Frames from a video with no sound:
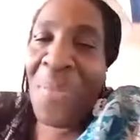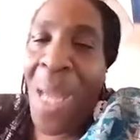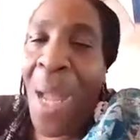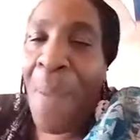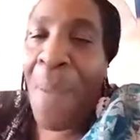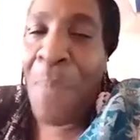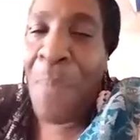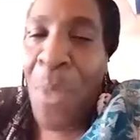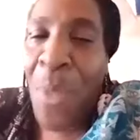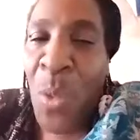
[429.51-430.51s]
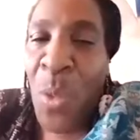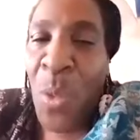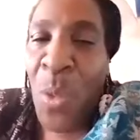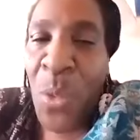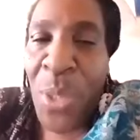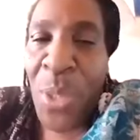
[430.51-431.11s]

abusive, you know?